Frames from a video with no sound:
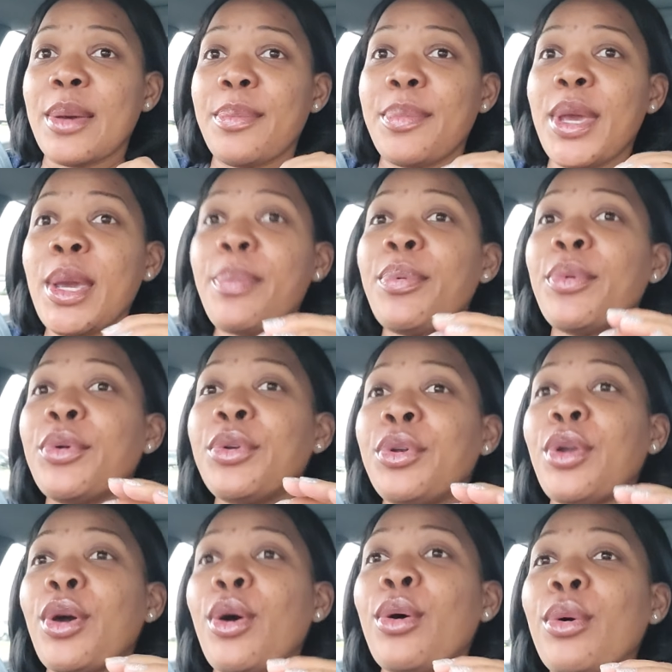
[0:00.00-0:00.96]
People
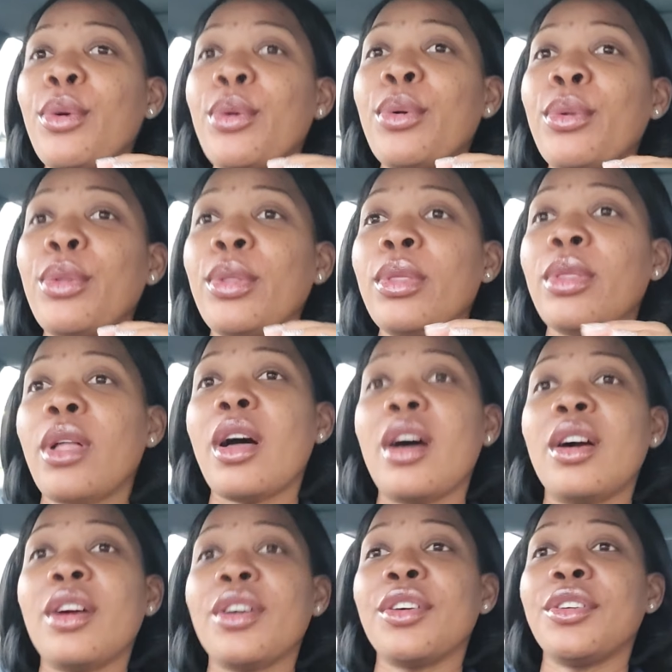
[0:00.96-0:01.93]
no
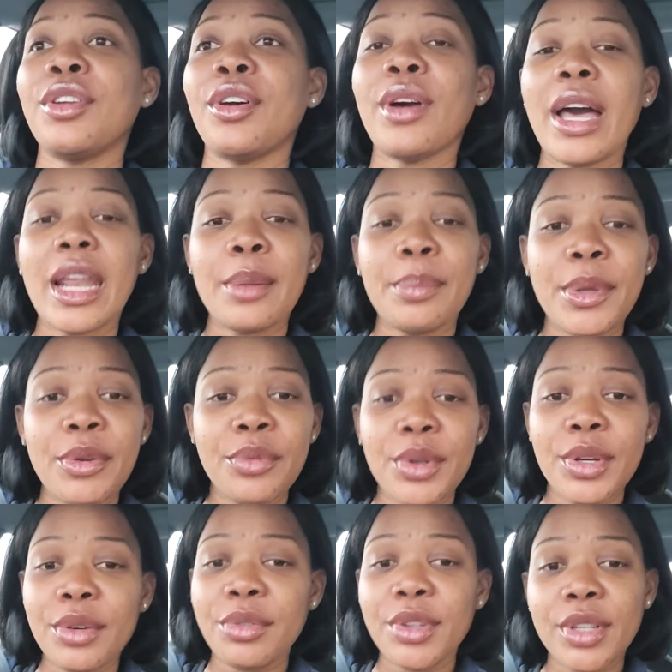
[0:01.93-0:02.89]
longer know how to be
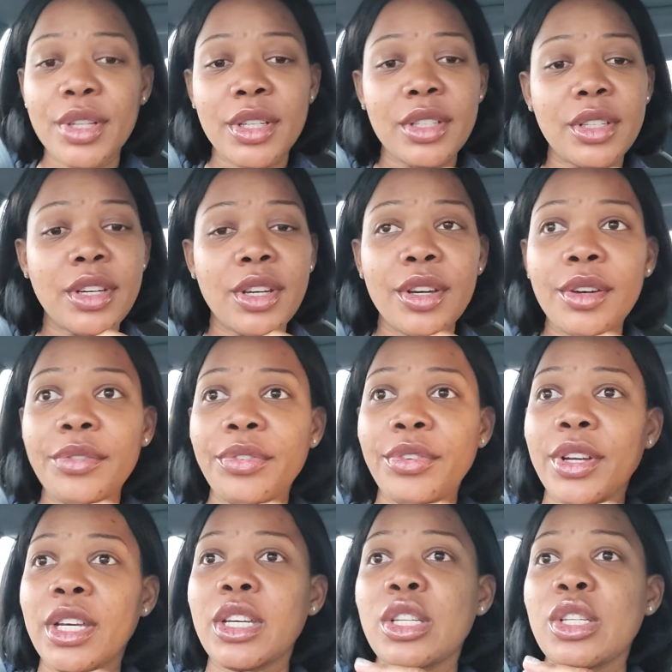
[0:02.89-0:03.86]
real, real good
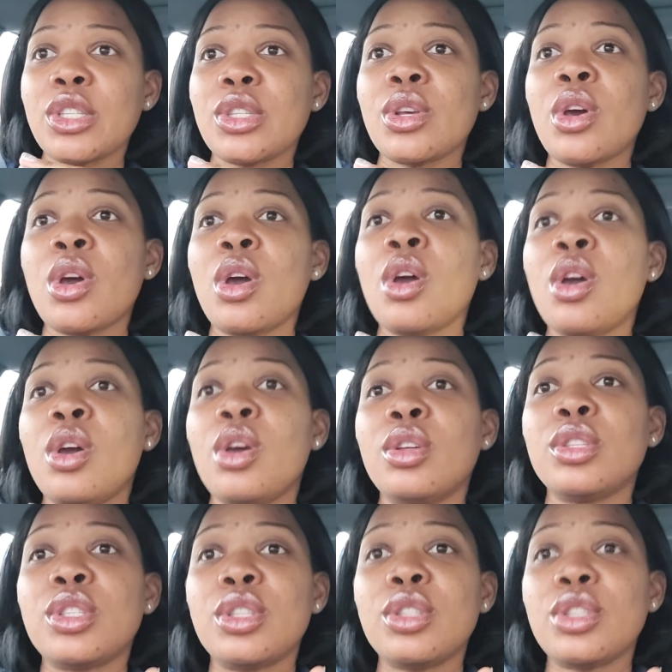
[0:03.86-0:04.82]
girlfriends
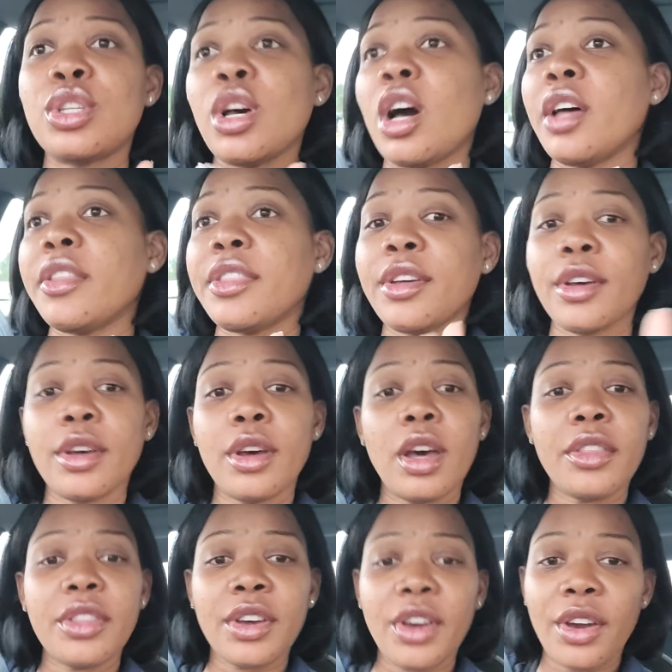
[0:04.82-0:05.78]
to other
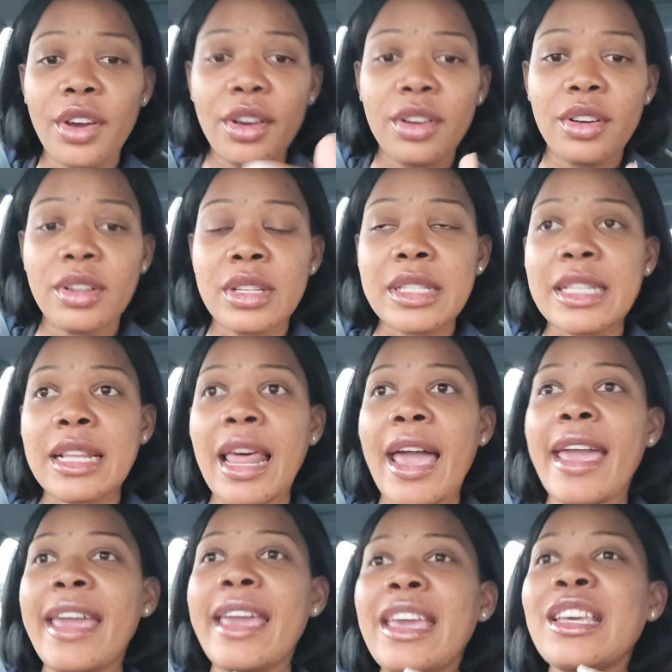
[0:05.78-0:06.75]
other girls.
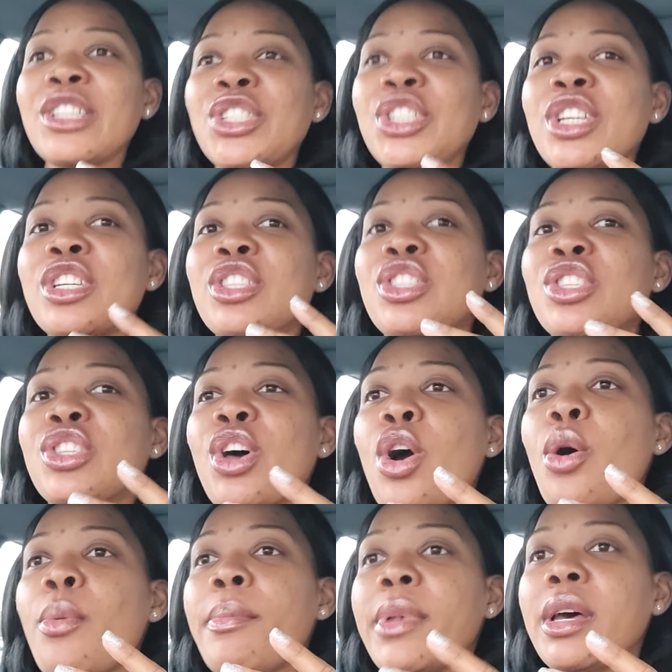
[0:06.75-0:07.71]
Like it's just
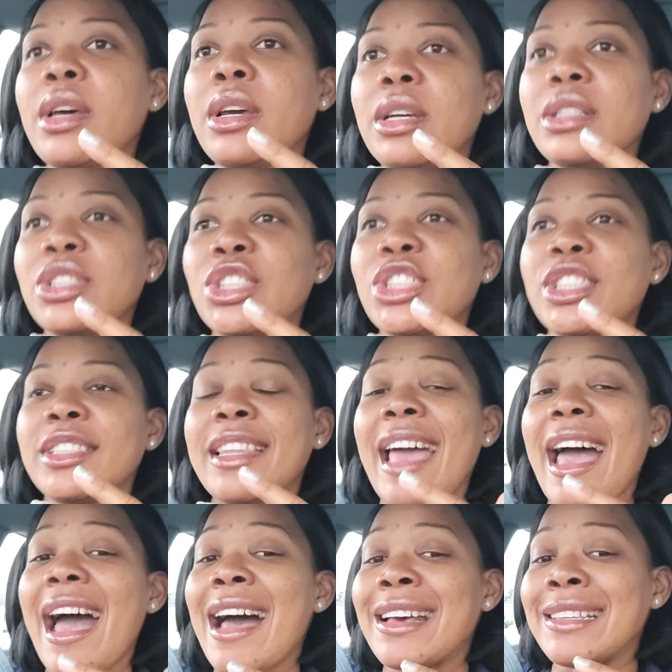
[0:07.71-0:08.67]
so much
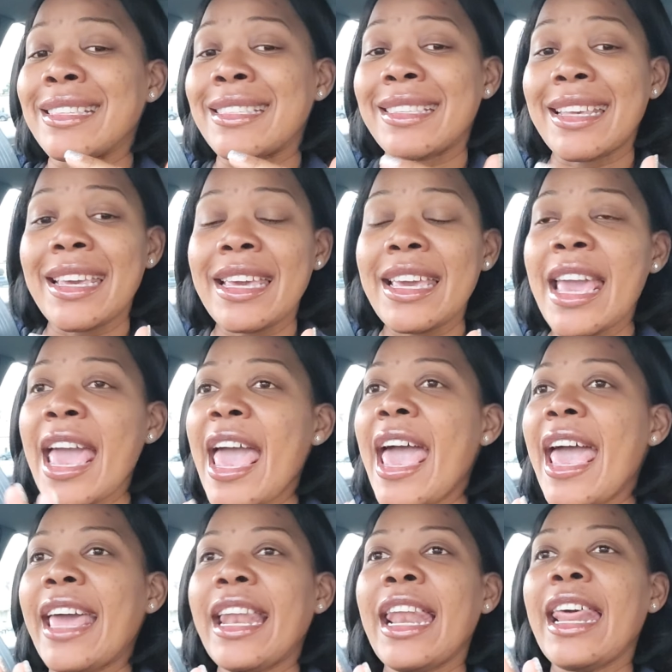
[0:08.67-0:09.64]
that I see.
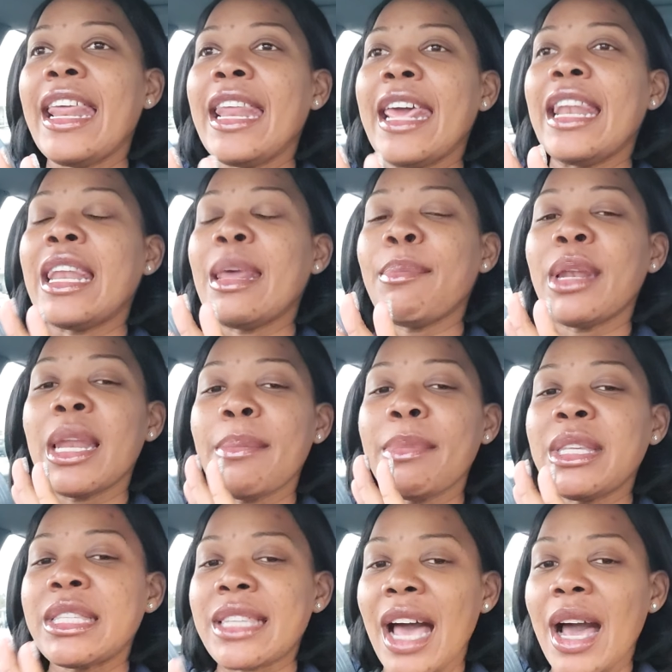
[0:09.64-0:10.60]
And and, and let me let
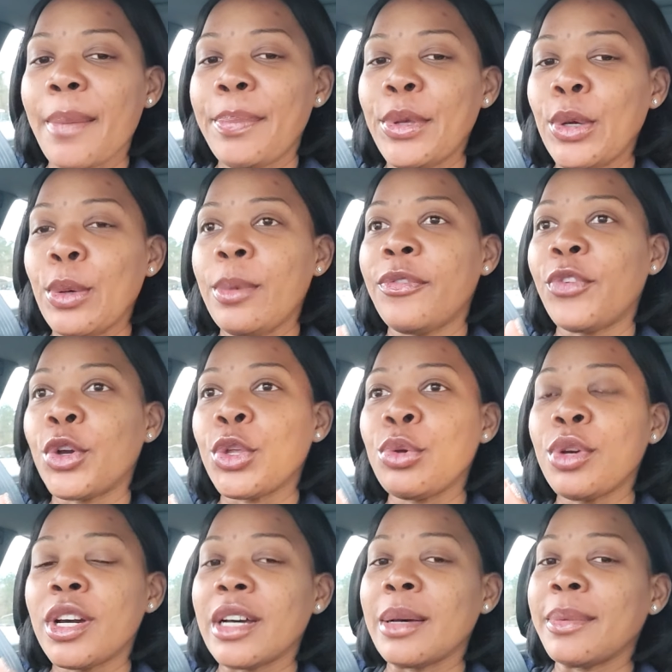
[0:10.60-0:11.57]
me stop you before you
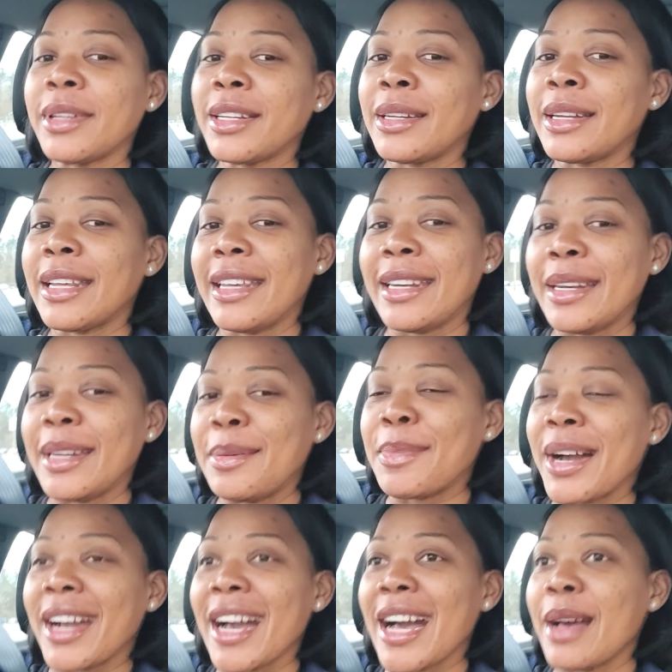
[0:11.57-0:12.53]
come in, in, in
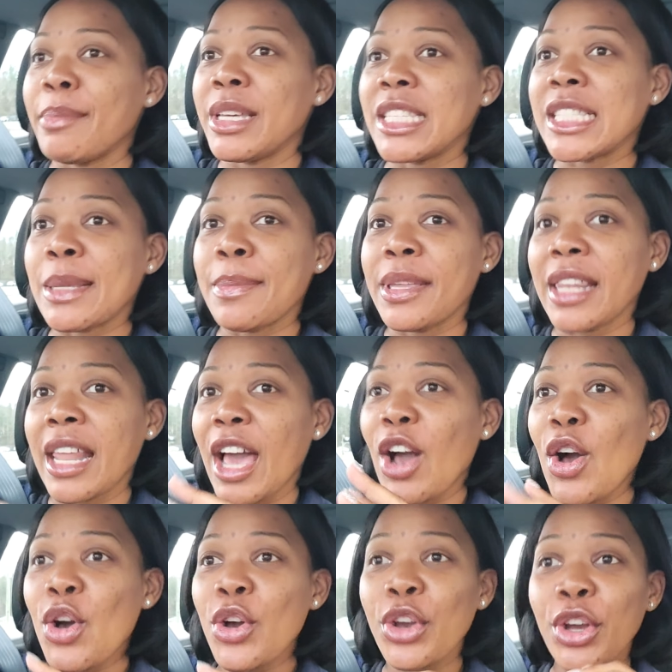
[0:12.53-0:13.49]
my comments and be like,
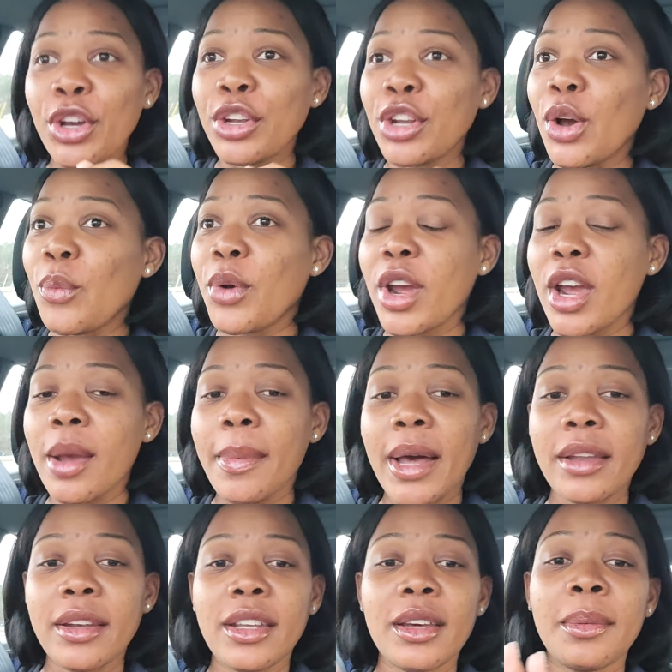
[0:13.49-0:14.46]
oh girl, don't worry
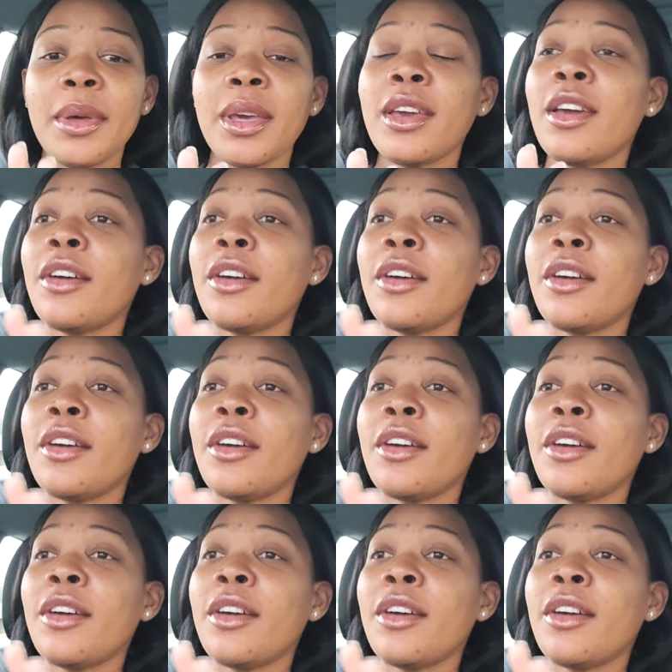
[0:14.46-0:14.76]
about them.